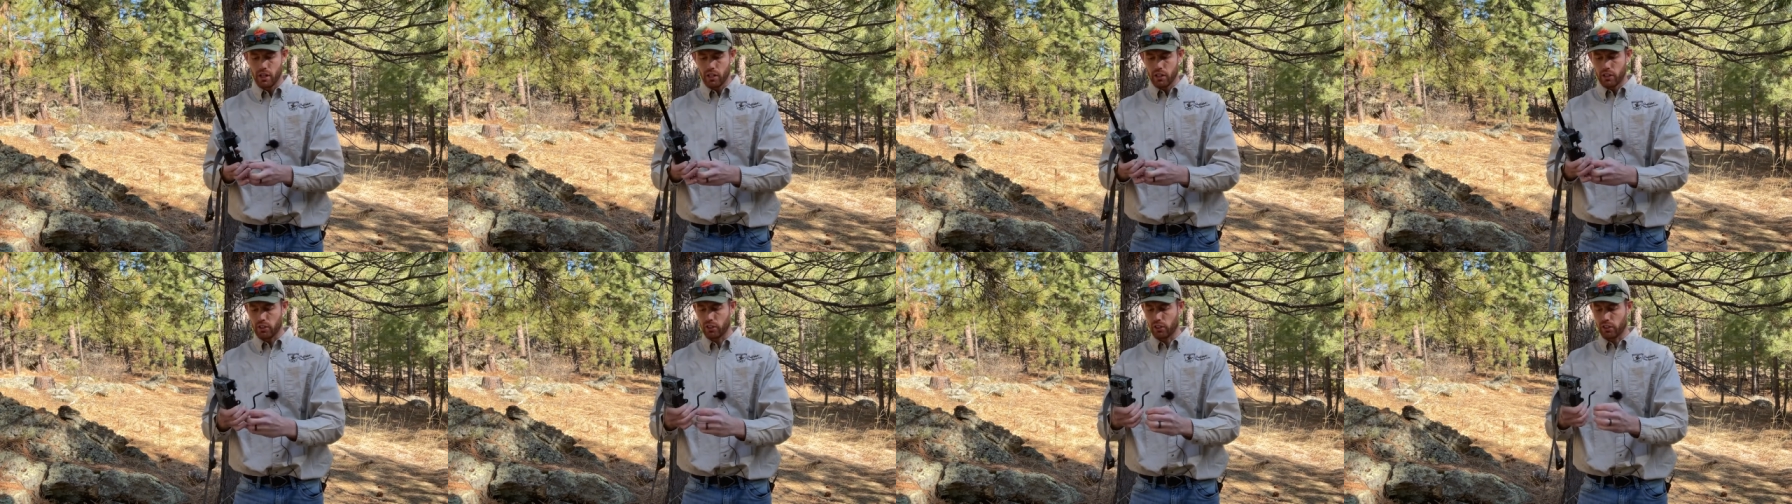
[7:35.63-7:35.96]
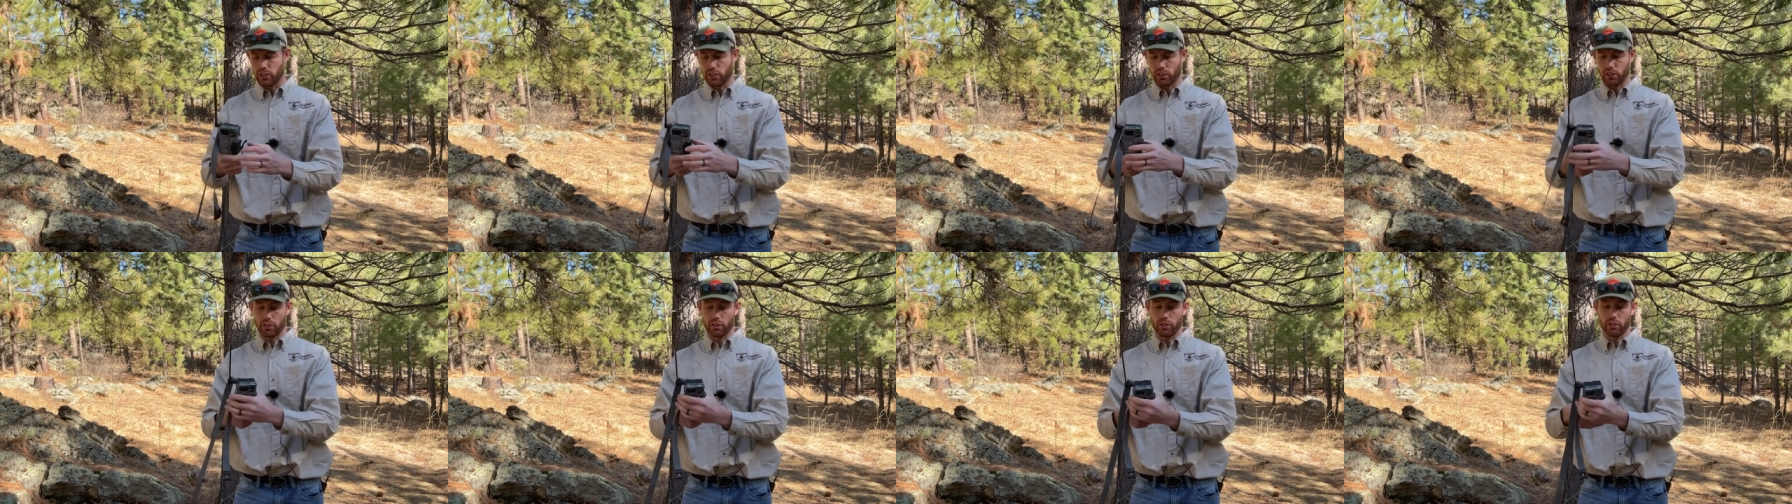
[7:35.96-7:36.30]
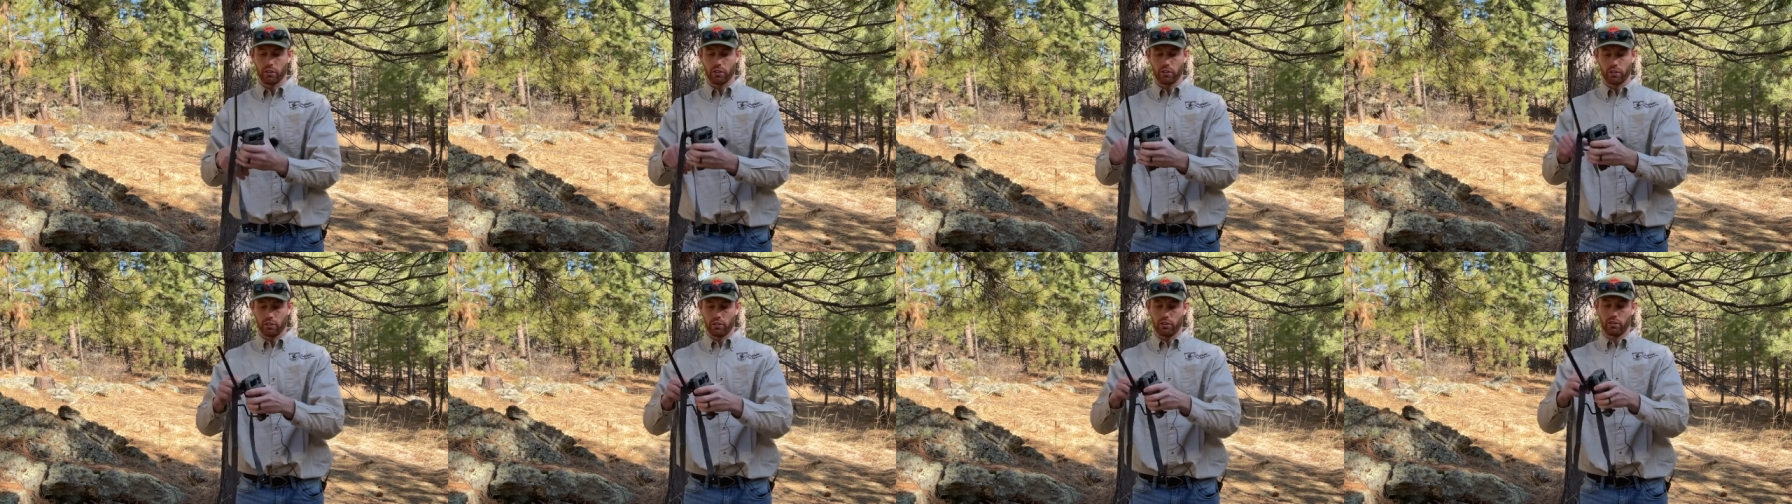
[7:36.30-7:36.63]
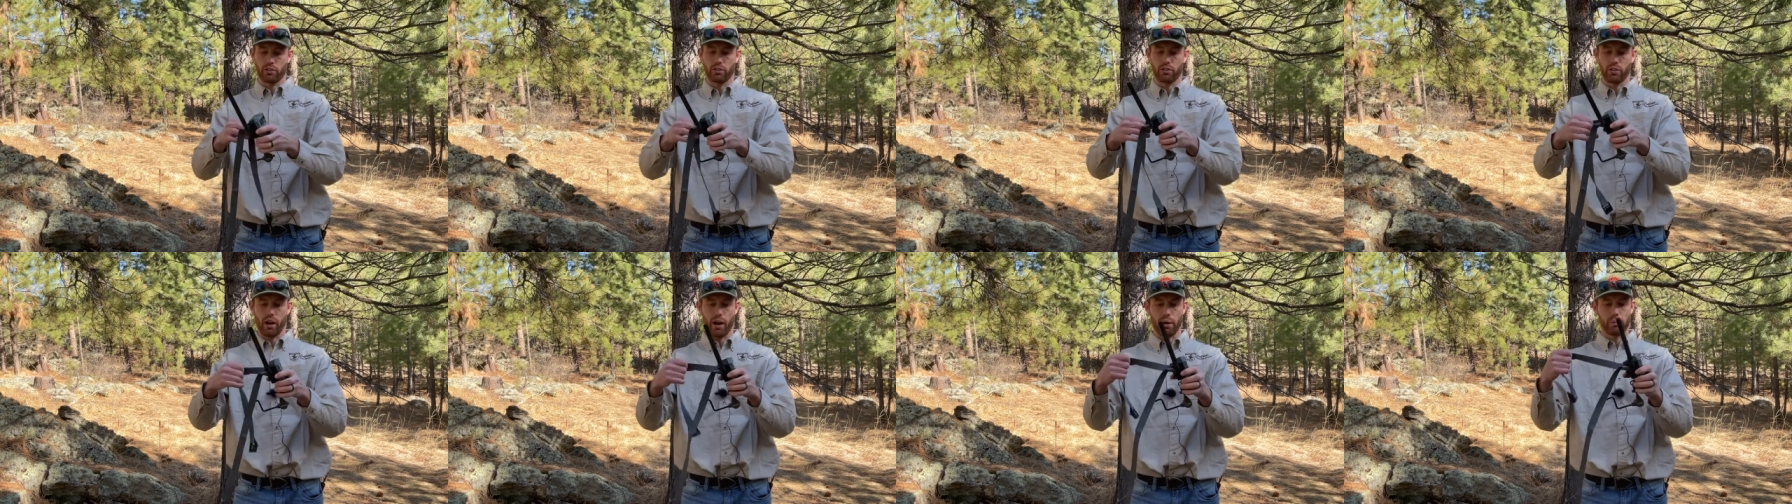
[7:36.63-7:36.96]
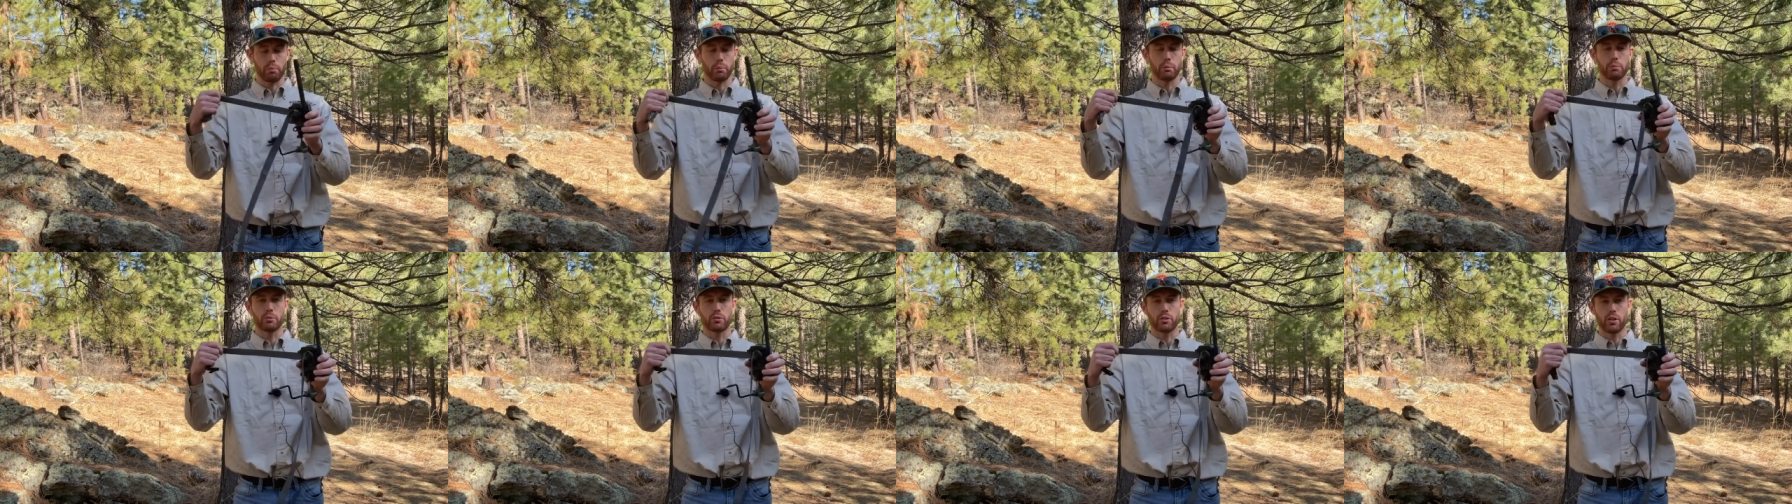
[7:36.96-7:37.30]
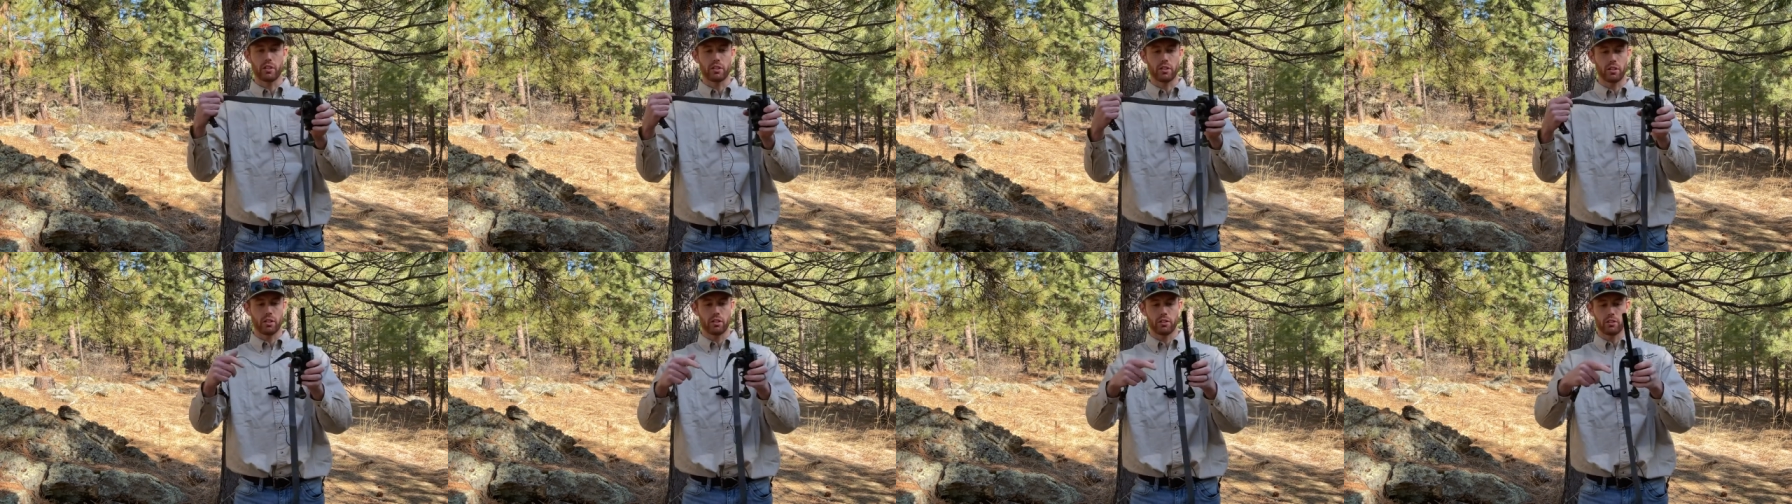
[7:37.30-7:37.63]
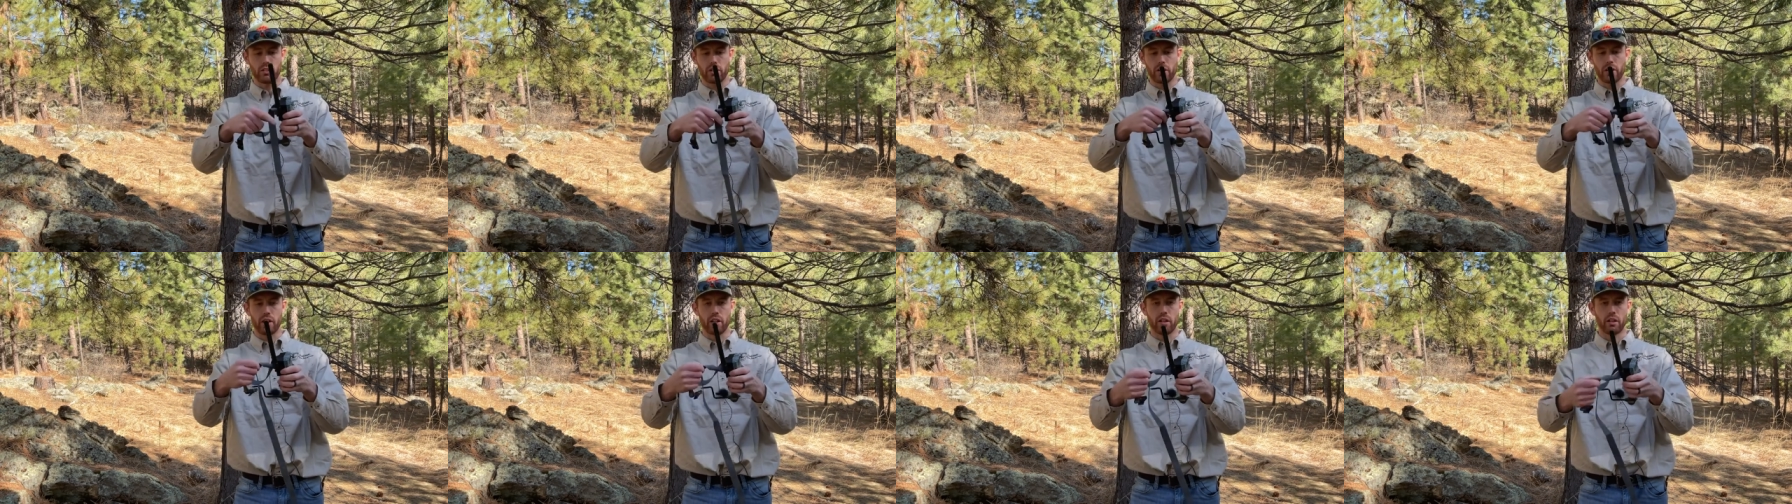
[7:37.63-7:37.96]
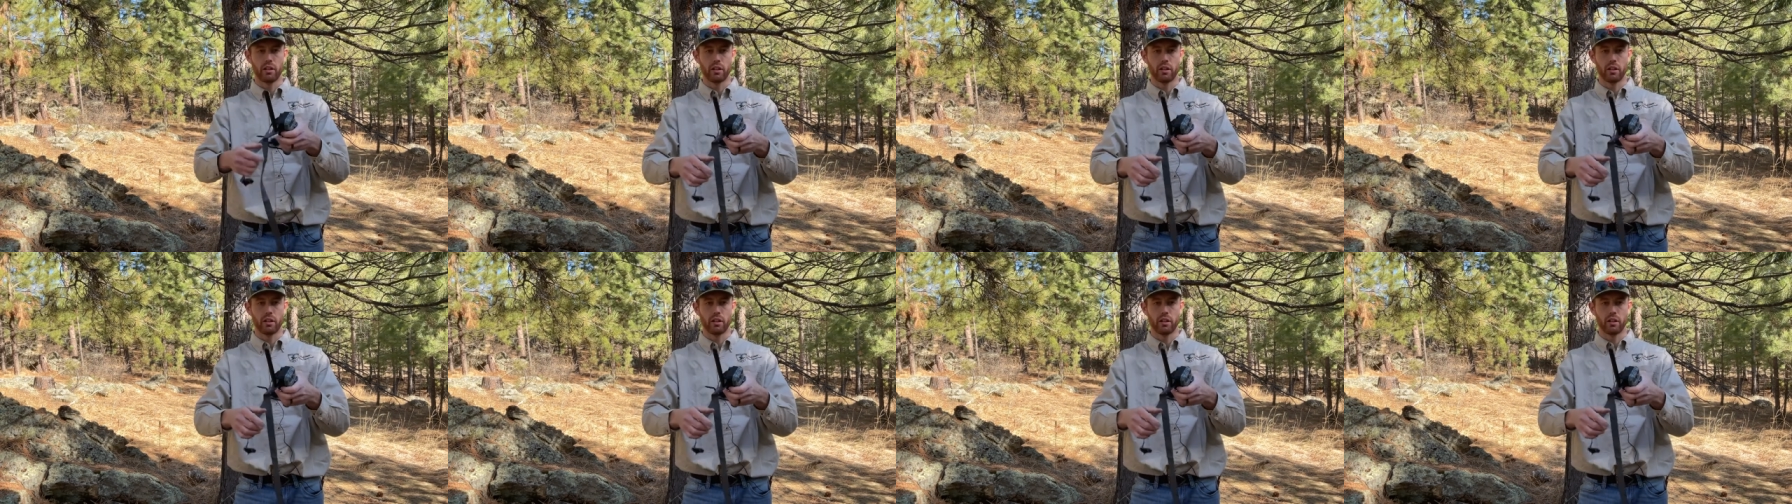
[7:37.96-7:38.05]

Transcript: You can strap them straight to the tree.